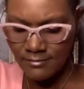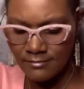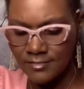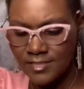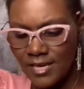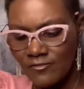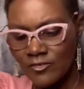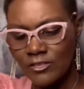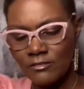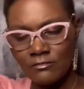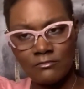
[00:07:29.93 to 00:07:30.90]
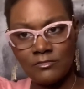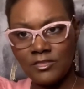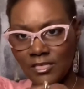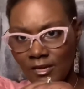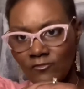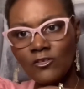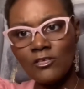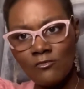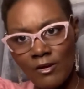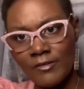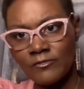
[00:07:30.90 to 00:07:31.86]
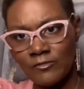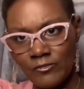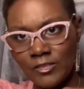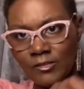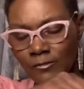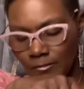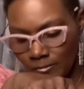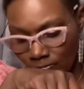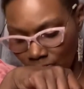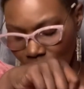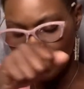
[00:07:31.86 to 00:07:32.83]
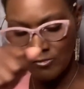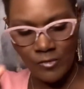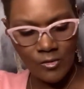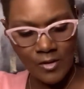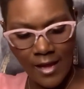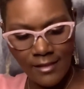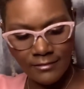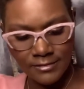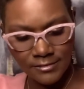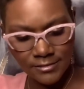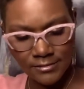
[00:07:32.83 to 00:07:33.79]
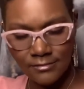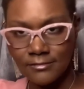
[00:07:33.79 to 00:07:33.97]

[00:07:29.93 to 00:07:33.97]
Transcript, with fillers: definitely definitely worth the 50 54 dollars